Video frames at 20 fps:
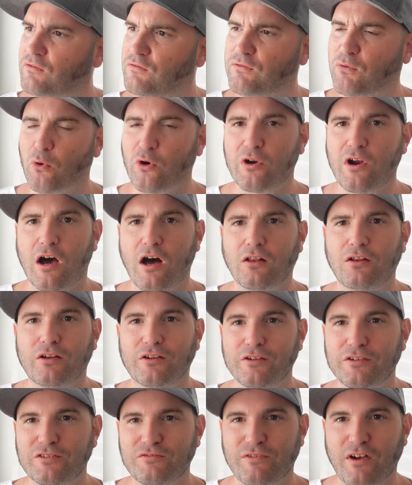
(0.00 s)
Four
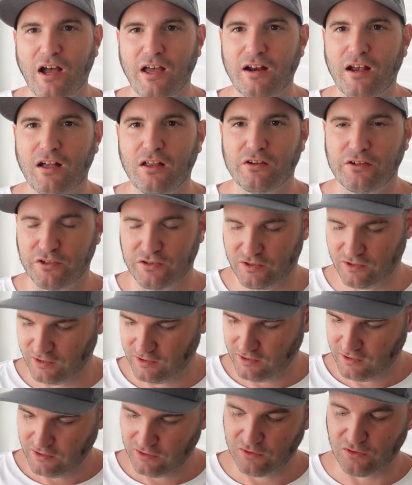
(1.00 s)
dollars, five dollars.
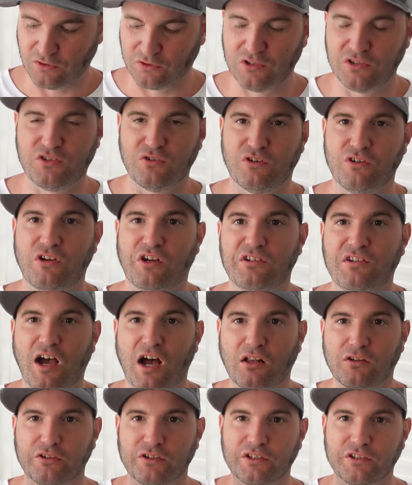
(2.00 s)
You know, these are a
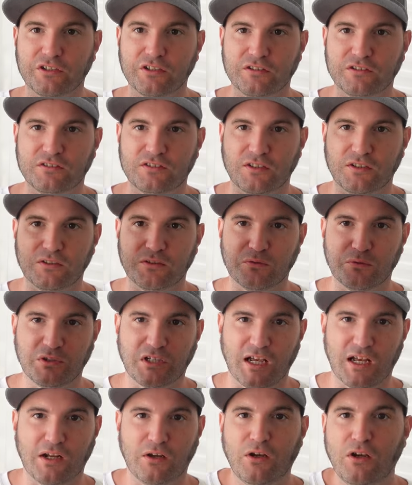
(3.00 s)
dollar here. So we
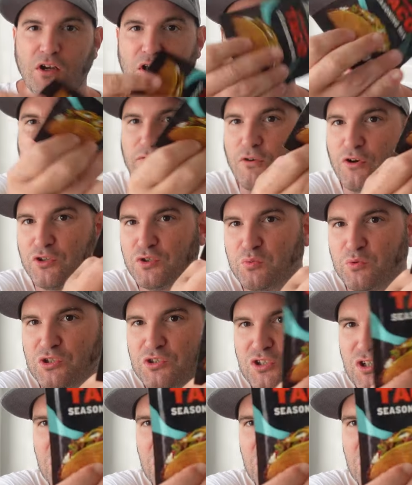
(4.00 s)
got first one's